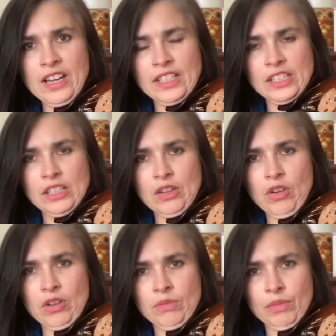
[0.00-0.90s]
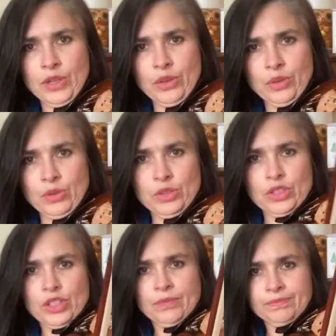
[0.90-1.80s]
Long
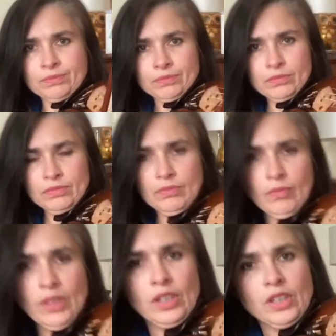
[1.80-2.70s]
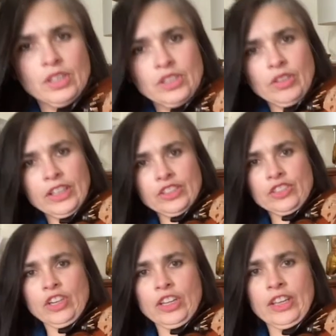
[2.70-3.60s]
bows. So let's
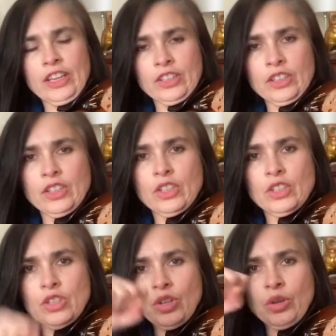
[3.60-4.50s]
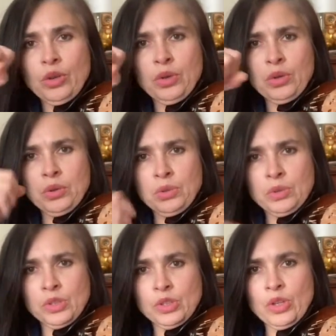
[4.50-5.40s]
try that. Do,
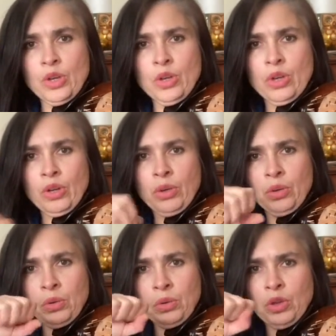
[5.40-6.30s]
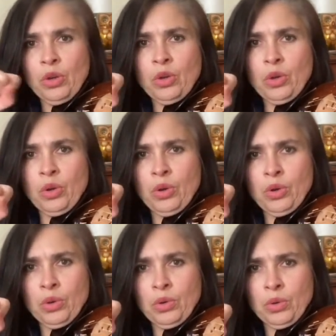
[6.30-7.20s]
so,
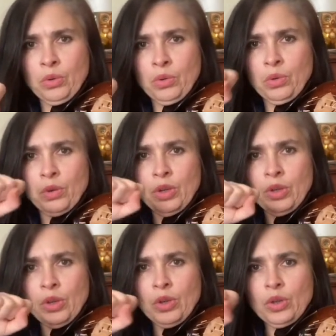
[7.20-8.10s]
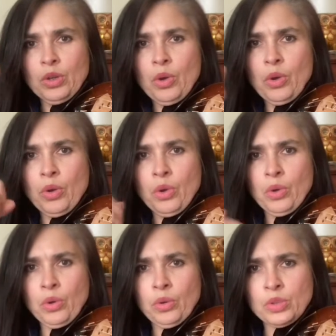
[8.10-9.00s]
do,
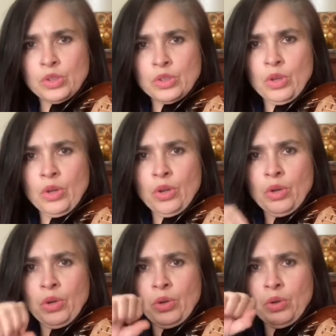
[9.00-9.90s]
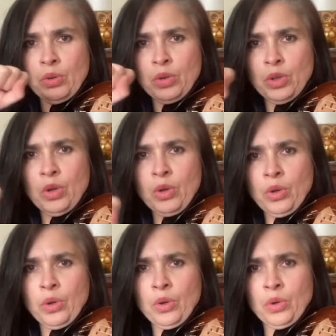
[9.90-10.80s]
so,
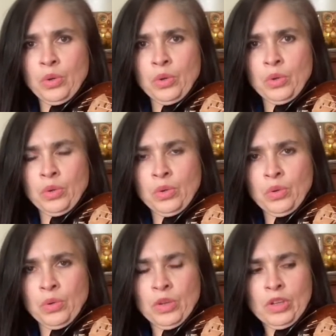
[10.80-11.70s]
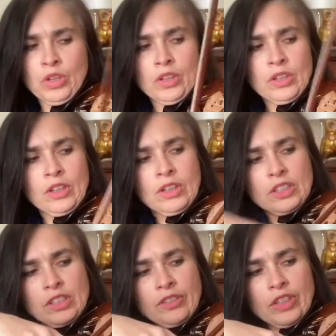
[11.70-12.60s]
do.
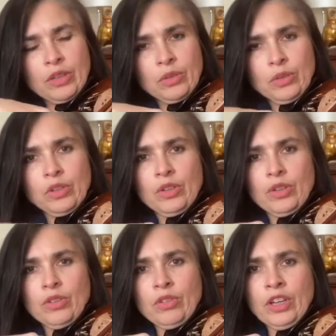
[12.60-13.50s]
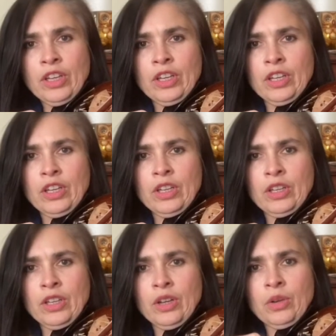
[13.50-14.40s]
Let's have a go.
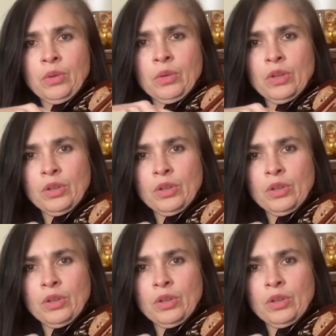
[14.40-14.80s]
Ready, go.